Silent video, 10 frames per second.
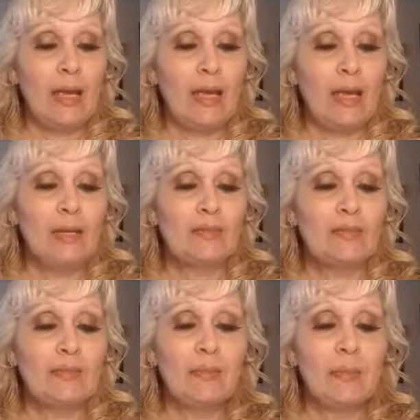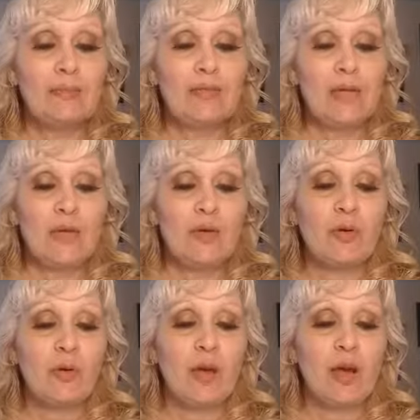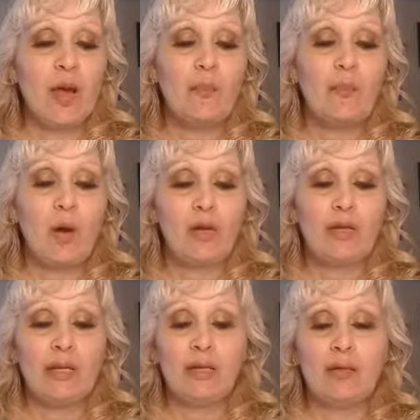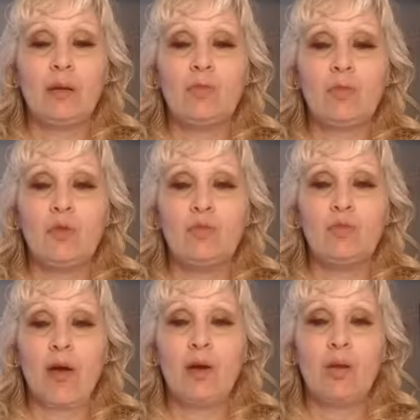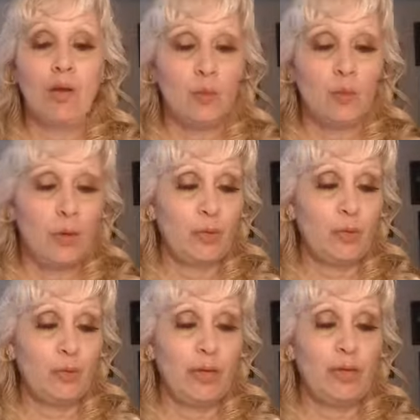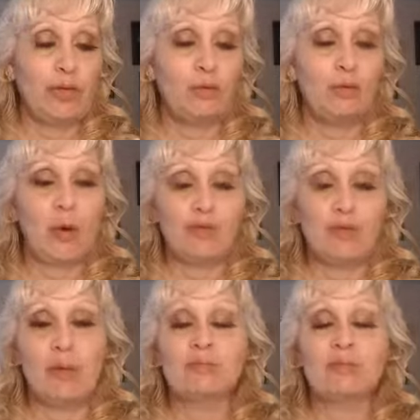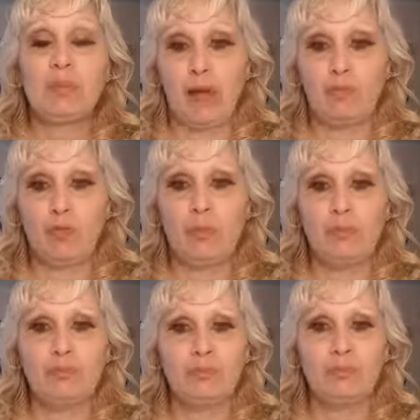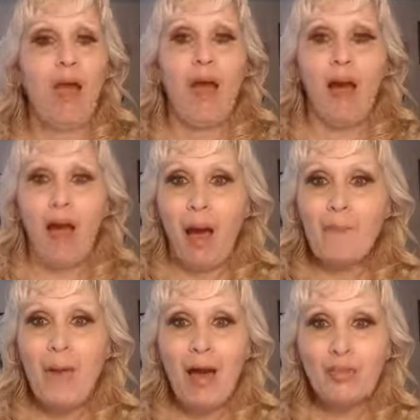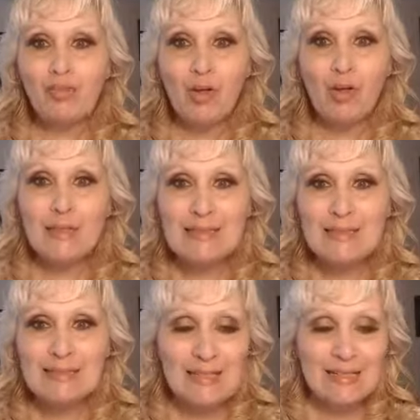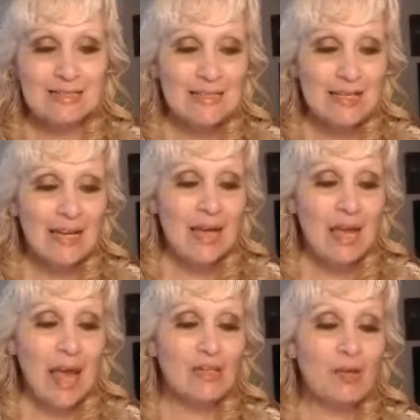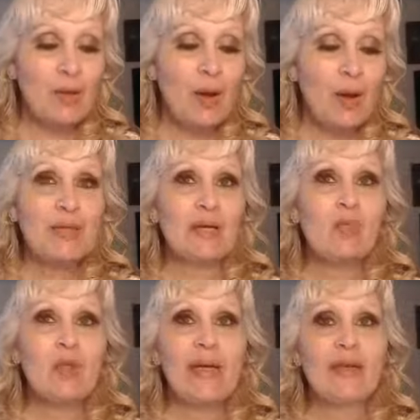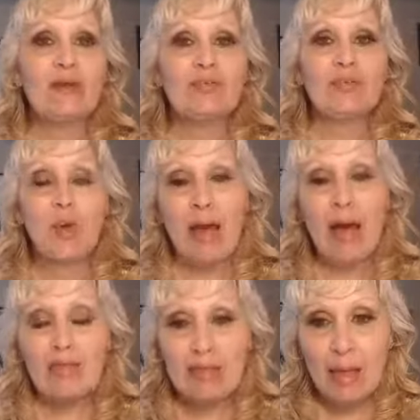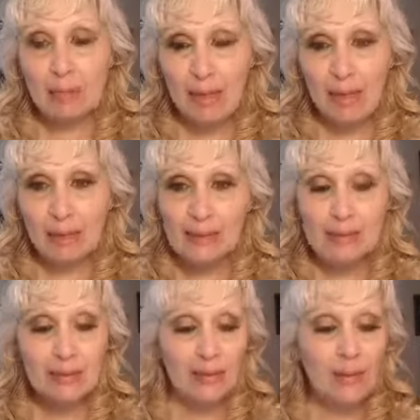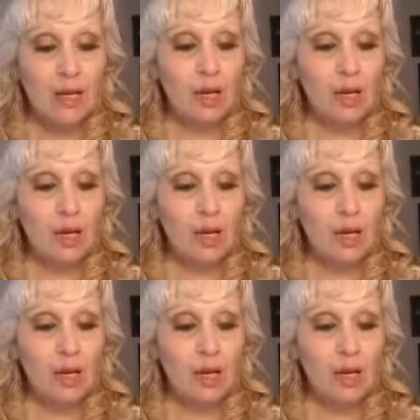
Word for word: and they put together a marketing profile recruiting prospects platform. A mouthful, isn't it? And you're probably thinking, well, I don't even know what half of that means.